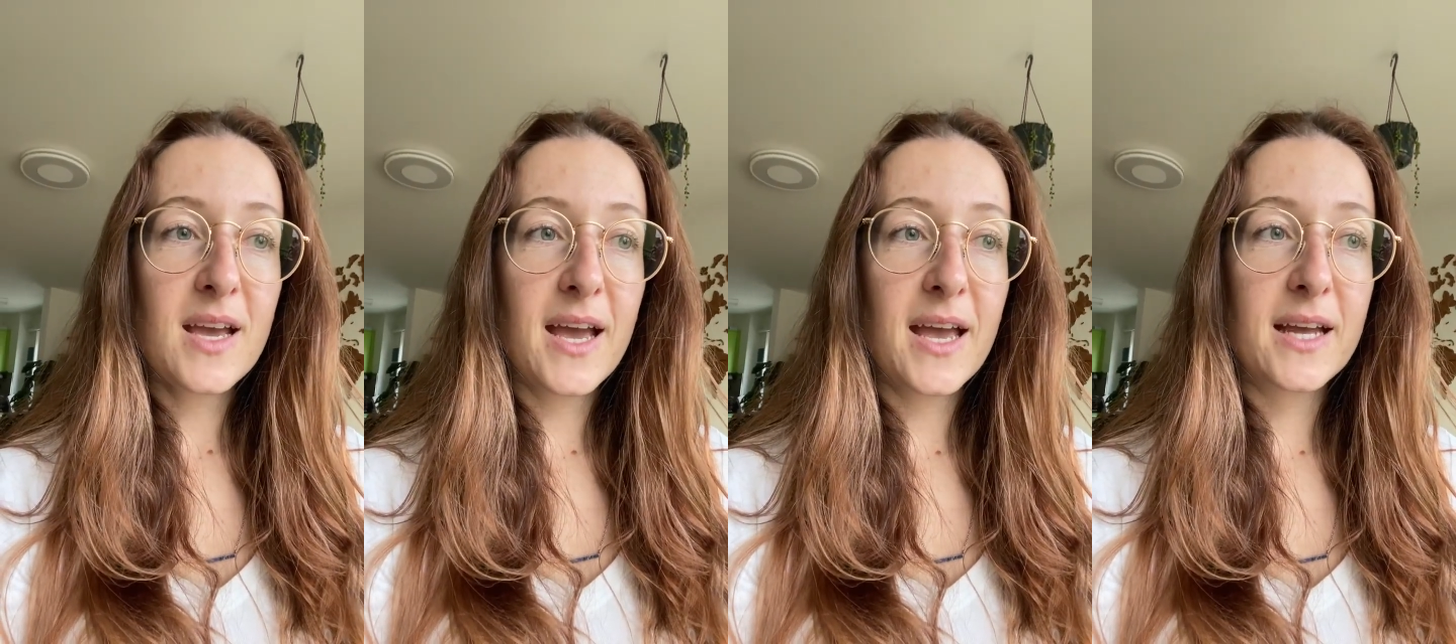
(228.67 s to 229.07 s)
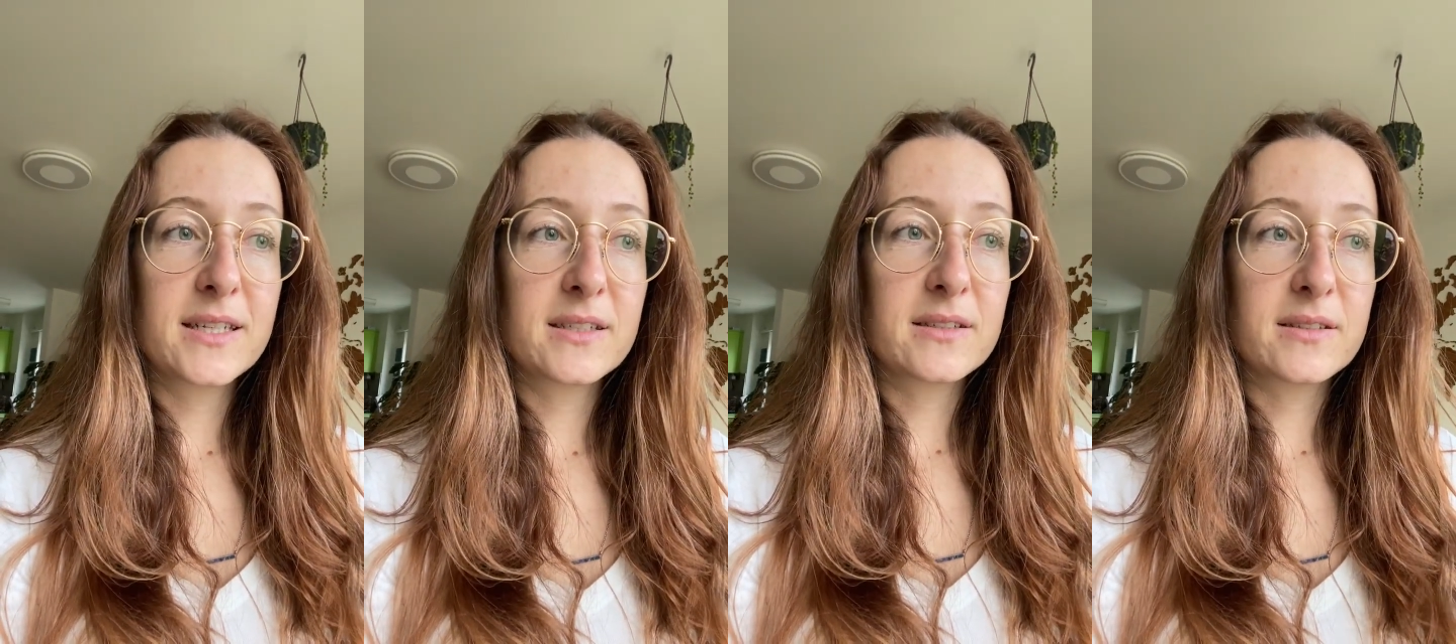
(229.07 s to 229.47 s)

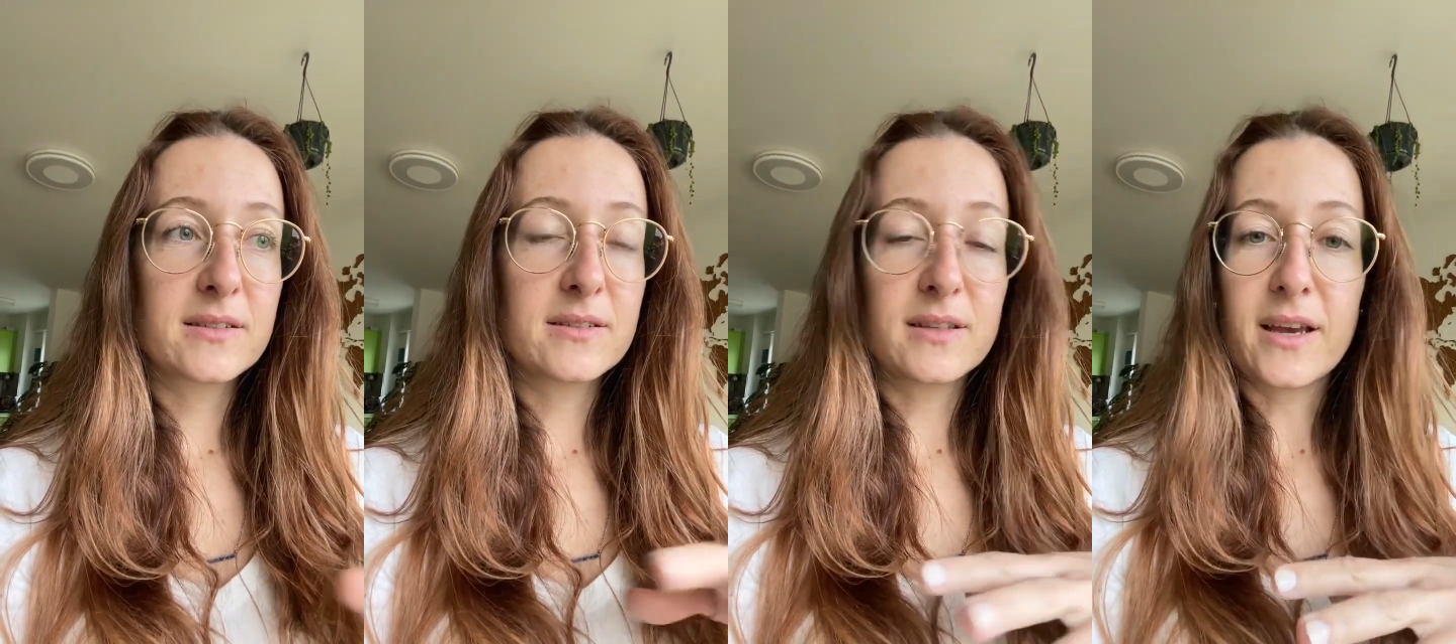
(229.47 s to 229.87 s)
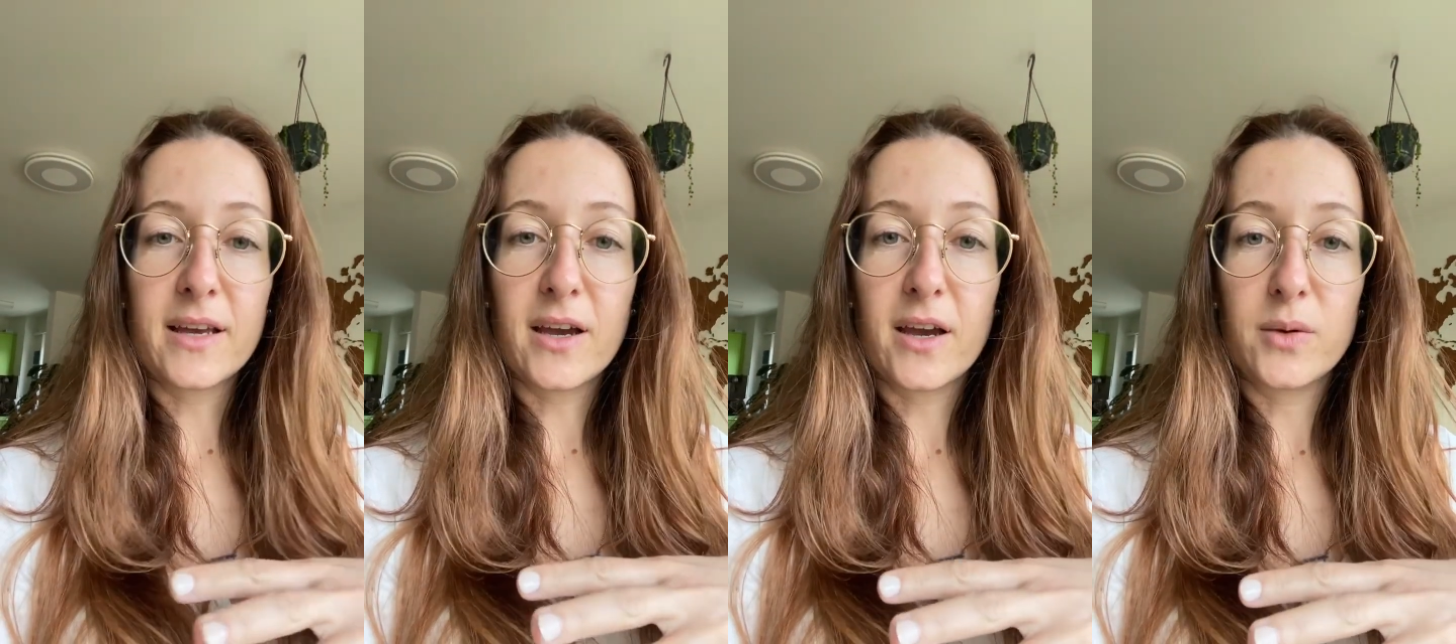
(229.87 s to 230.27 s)
and
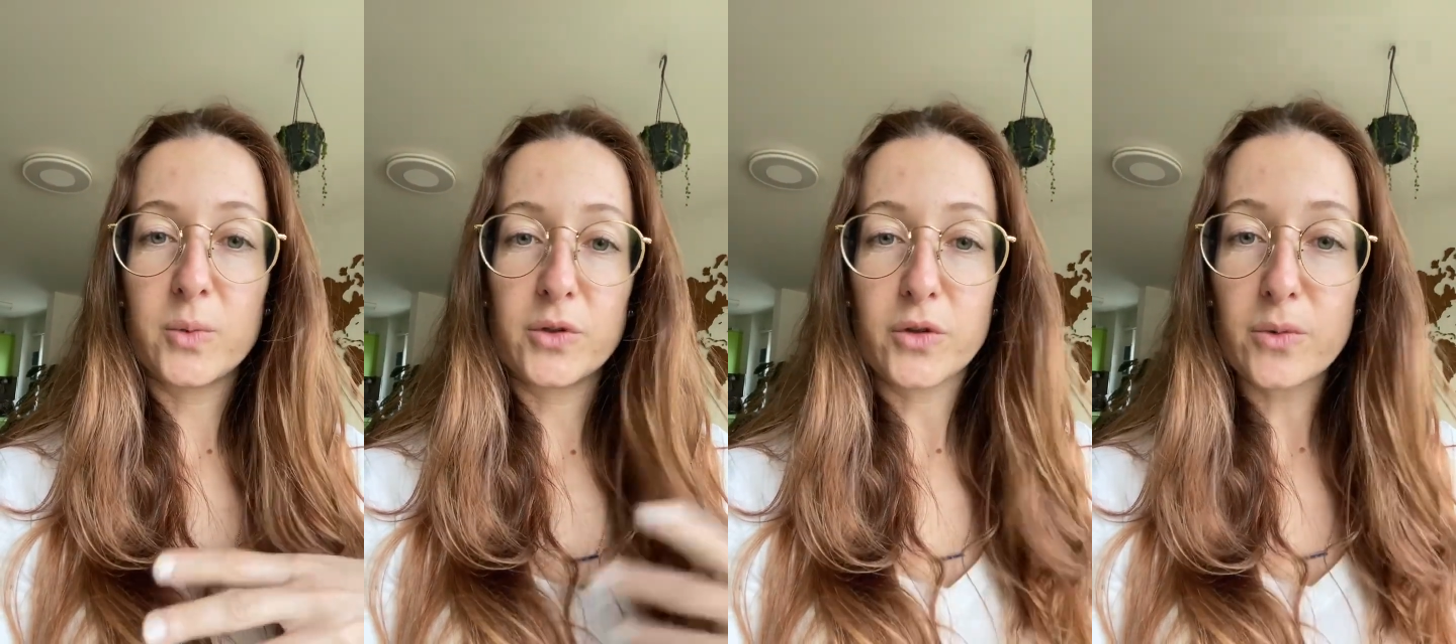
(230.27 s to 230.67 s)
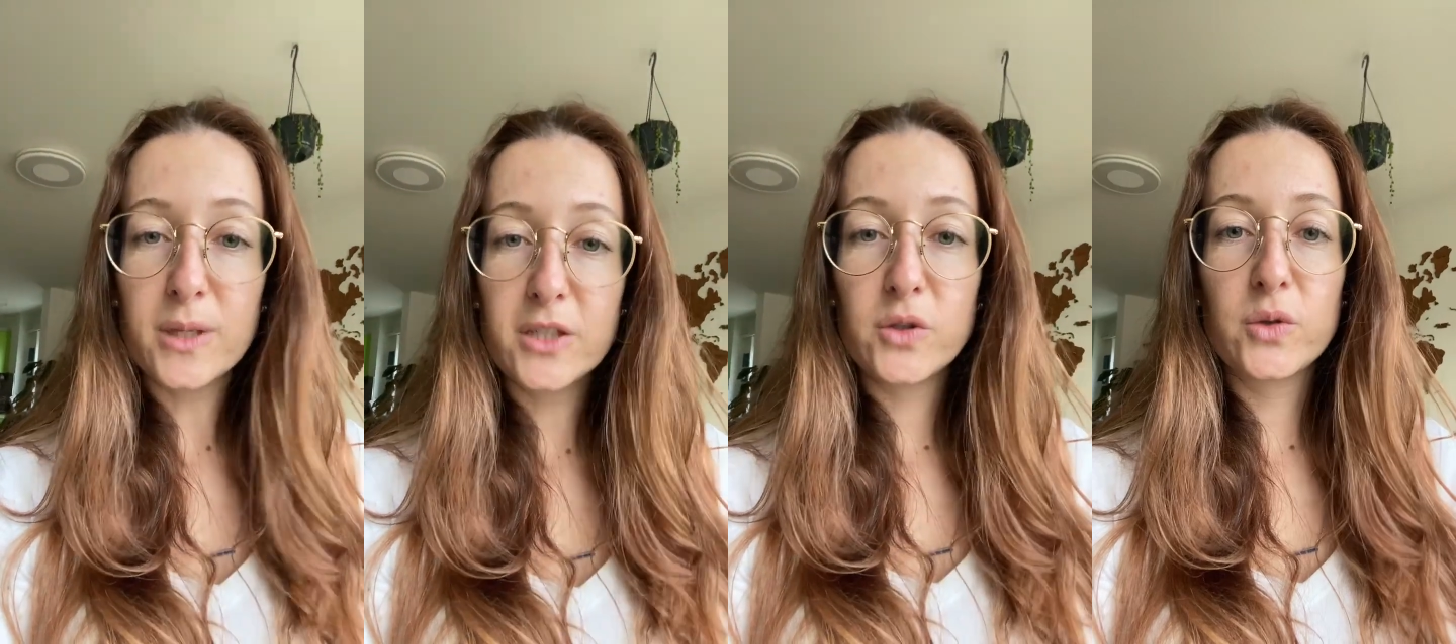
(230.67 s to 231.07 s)
like I would
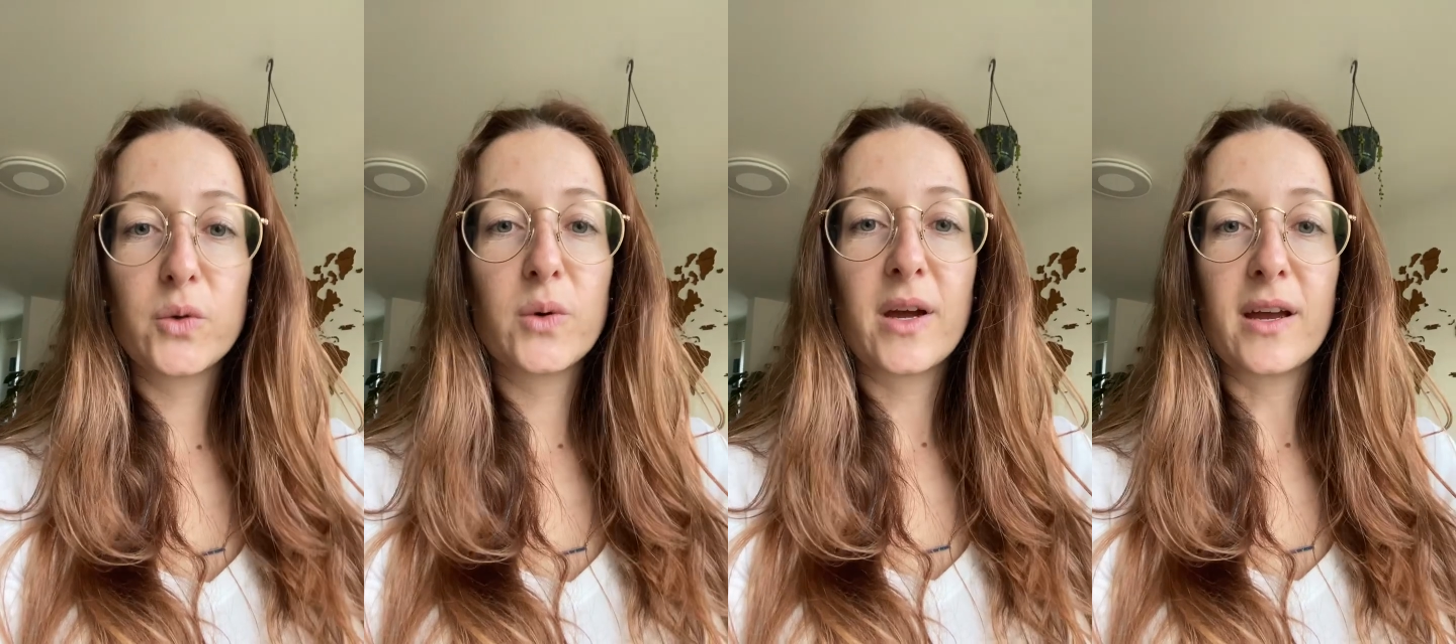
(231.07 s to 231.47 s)
normally do,